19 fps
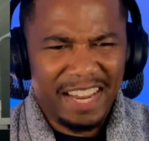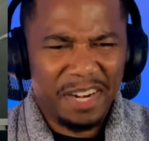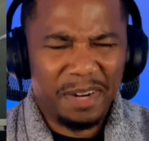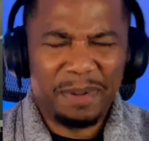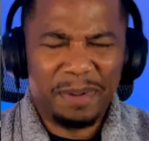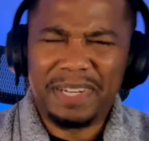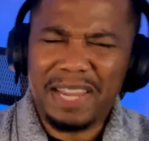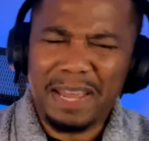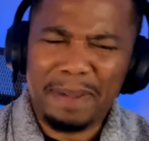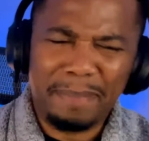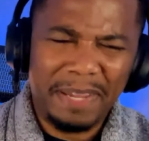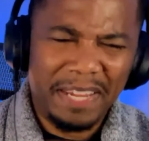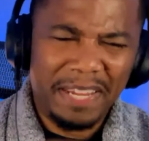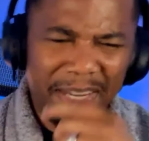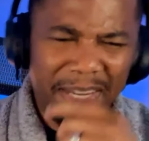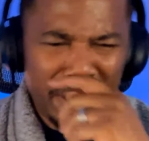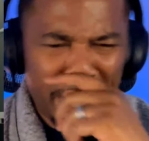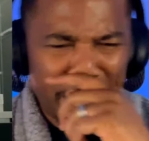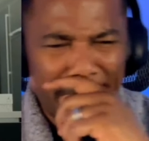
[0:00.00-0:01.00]
I know what that
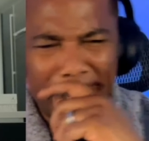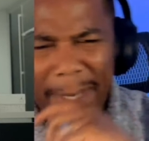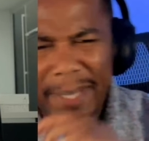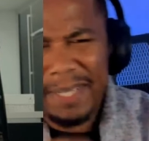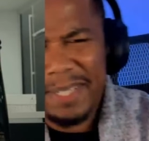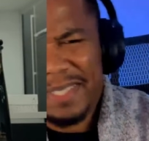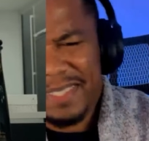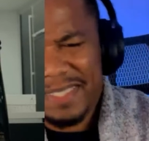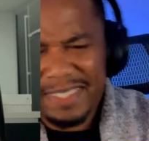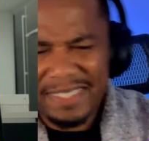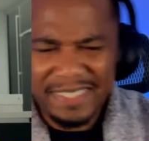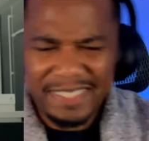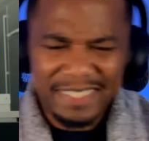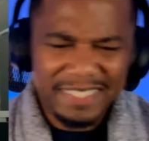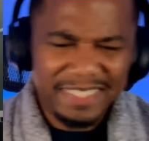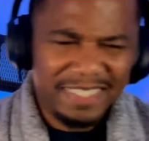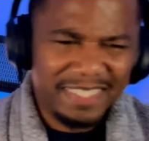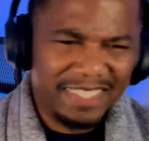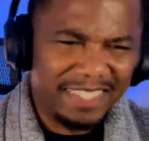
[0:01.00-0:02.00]
mean.
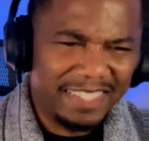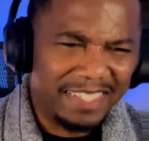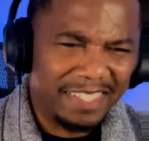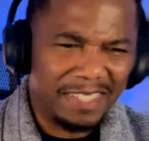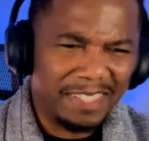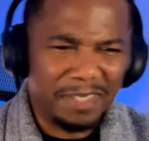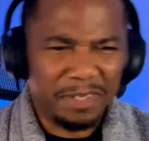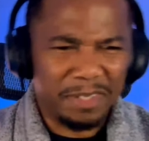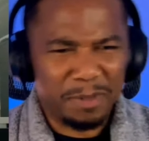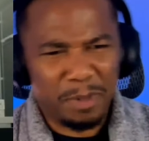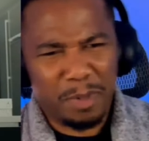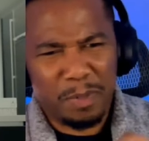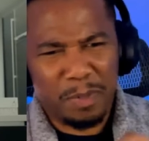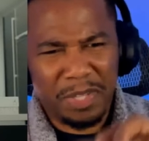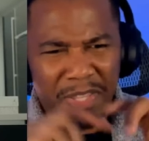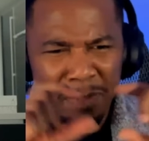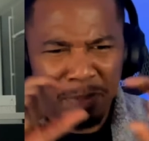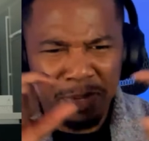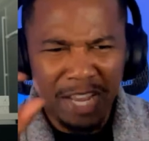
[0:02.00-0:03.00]

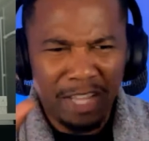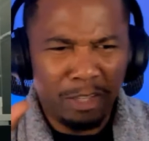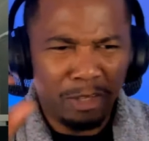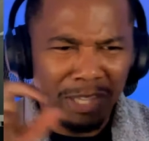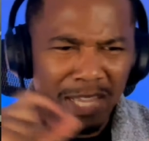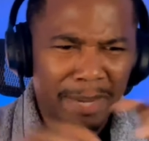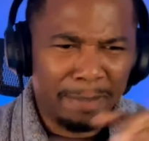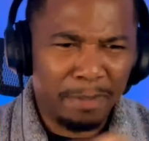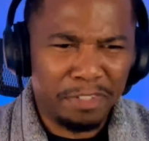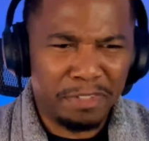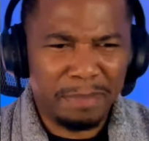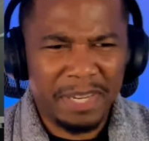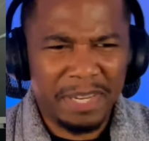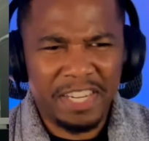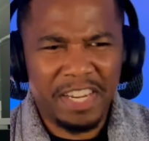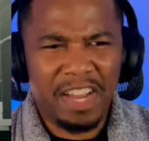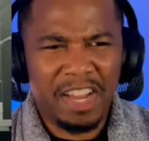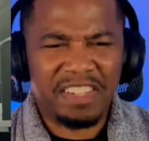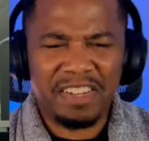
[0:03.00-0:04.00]
What them yellow labels
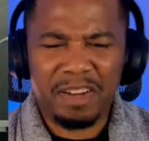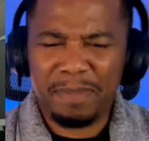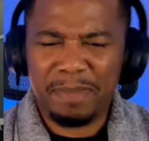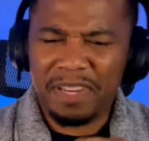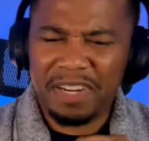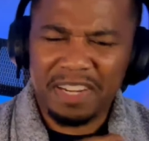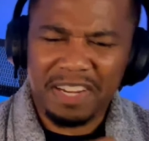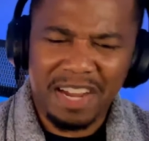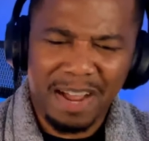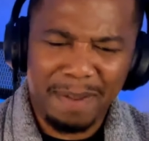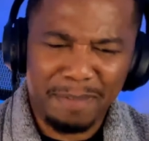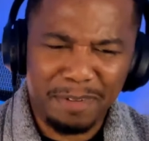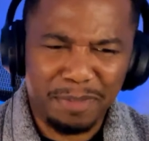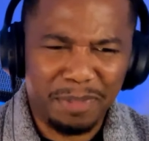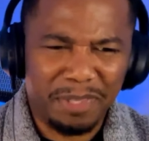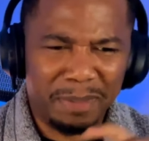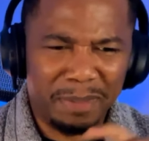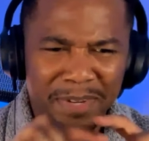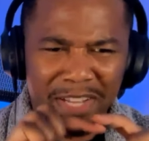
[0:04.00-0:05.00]
mean? Y'all tell me in the
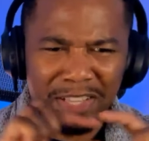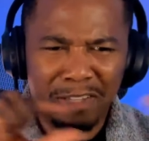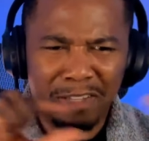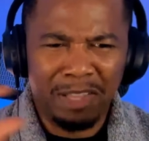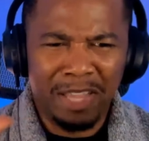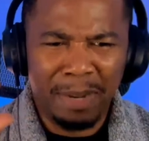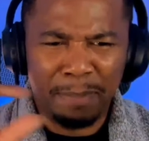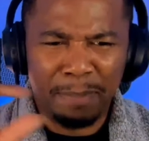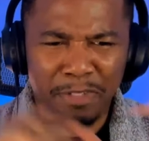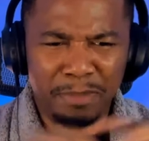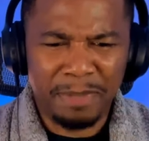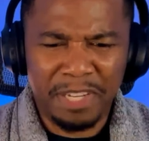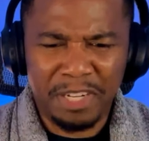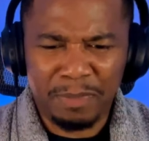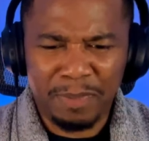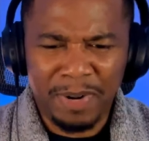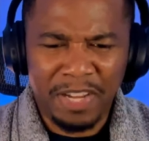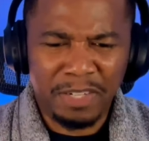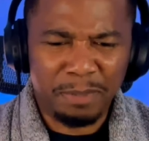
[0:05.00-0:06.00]
comments what them yellow labels
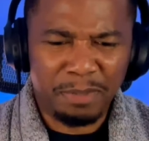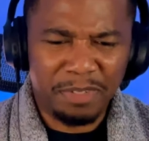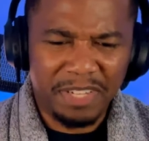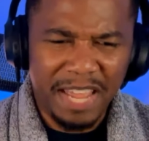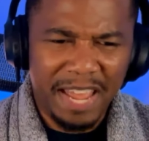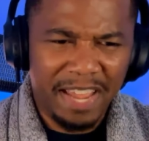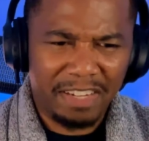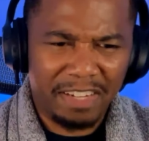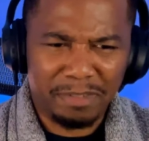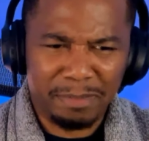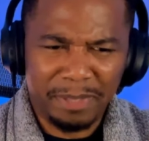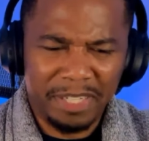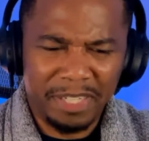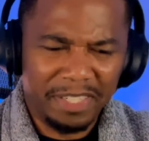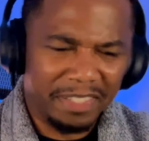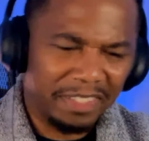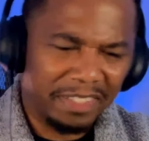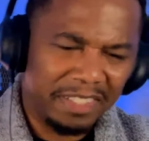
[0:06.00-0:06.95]
mean around them stacks, man.